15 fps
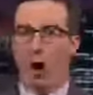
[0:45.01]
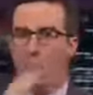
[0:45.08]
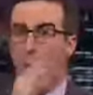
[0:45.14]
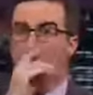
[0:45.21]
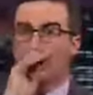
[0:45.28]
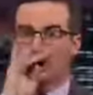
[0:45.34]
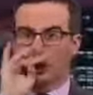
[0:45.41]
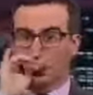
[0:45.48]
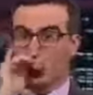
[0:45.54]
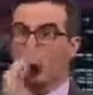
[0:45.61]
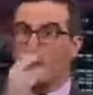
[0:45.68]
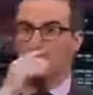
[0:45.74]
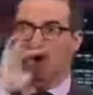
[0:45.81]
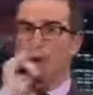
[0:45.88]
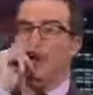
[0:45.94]
I want
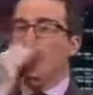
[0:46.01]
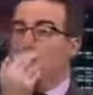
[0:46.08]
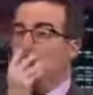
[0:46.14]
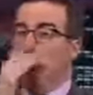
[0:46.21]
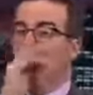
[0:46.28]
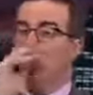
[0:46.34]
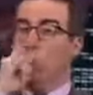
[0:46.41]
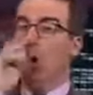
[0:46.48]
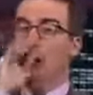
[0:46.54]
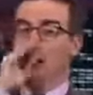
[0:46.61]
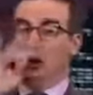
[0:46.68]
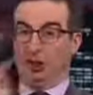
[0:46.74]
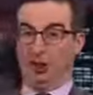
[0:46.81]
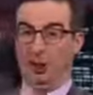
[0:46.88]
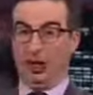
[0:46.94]
sugar. I want
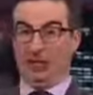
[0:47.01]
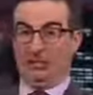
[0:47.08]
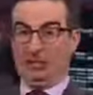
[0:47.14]
sugar.